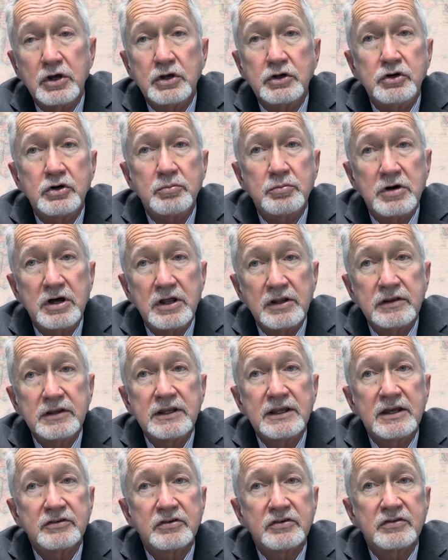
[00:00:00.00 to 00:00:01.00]
your monthly
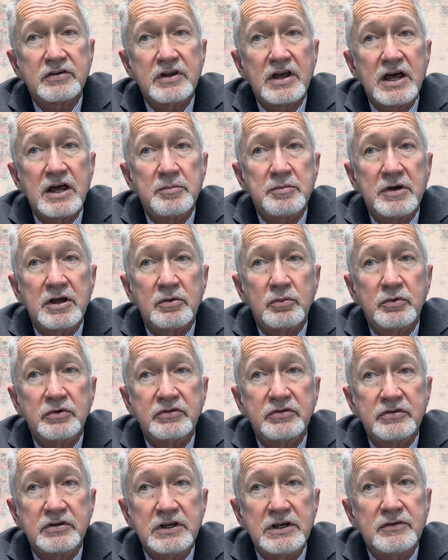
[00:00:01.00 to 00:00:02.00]
SSI amount
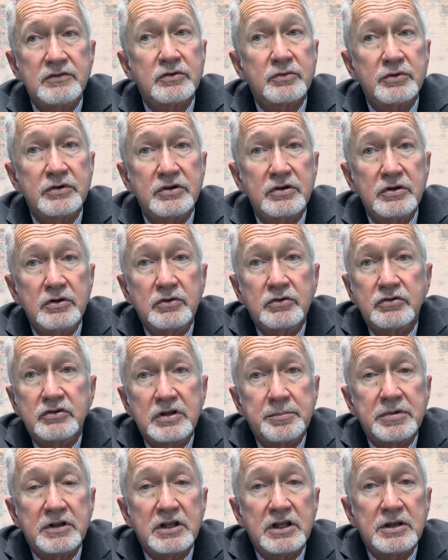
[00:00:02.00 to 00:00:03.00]
received is reduced,
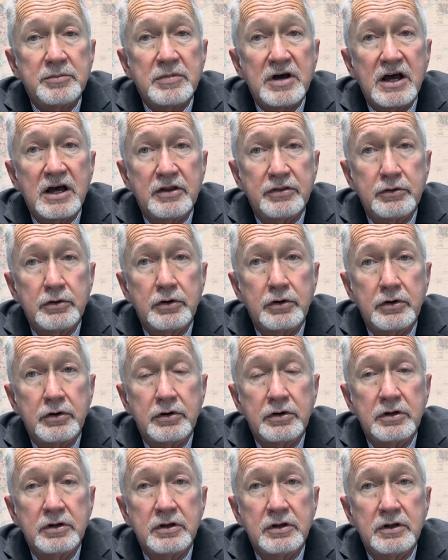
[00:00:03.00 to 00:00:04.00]
typically by a
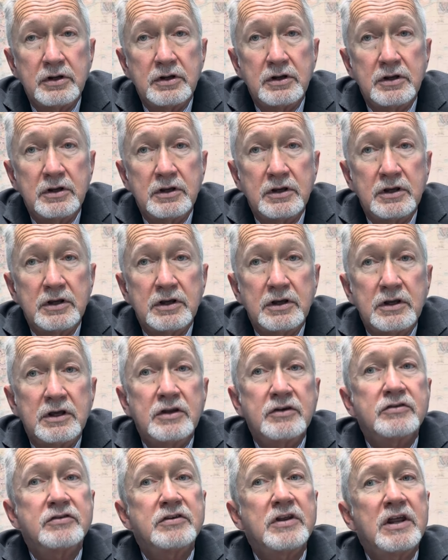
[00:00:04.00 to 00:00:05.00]
third.
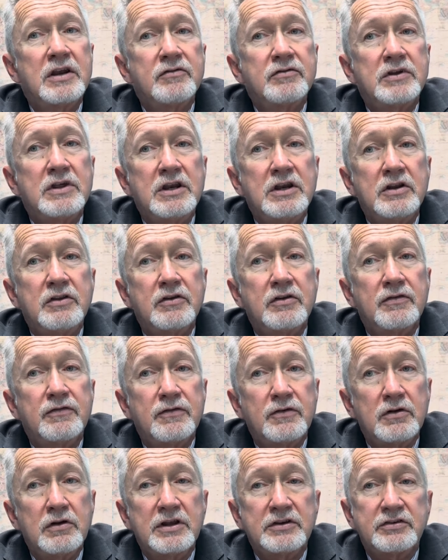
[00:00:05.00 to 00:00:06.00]
Instead of getting the
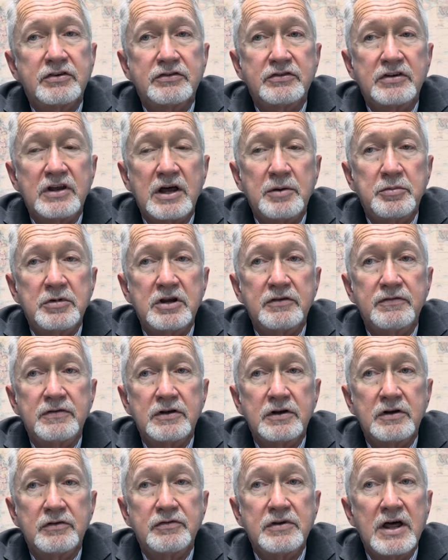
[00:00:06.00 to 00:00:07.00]
full SSI
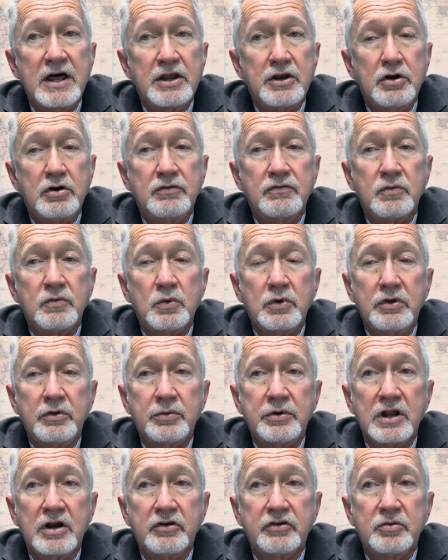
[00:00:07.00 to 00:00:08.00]
benefit of
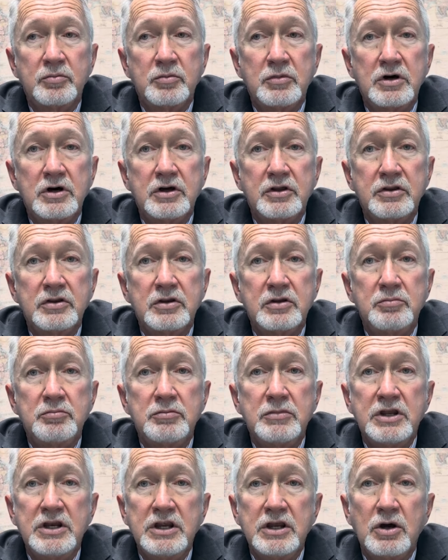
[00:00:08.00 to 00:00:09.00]
$943 a month,
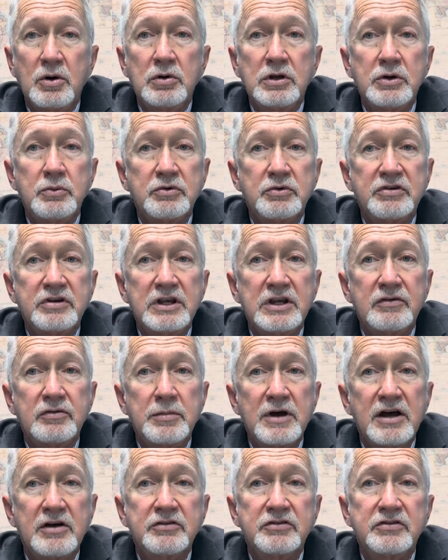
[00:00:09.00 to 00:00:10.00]
many only receive
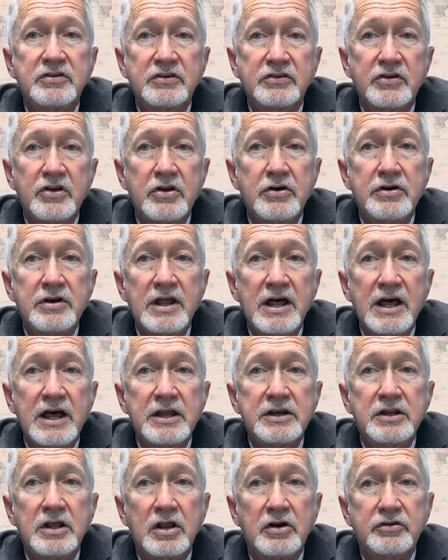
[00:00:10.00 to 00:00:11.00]
about
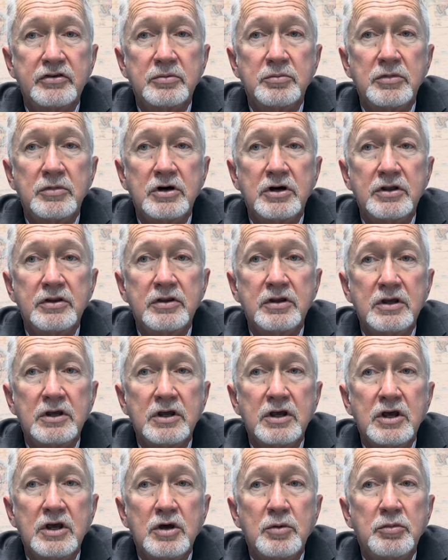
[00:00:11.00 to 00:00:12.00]
$609 a month
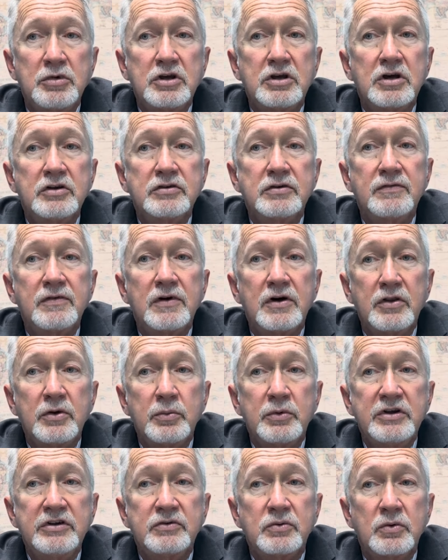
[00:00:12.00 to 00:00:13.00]
because of other
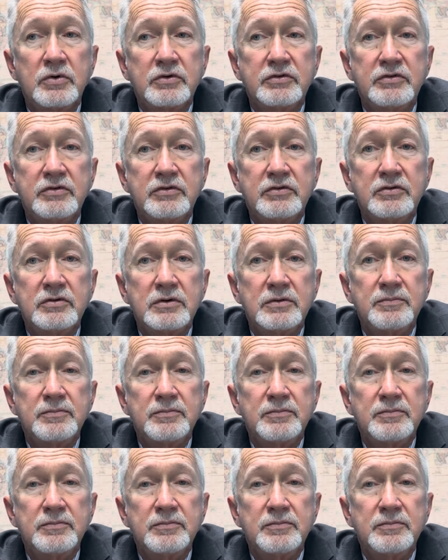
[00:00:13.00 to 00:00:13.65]
resources.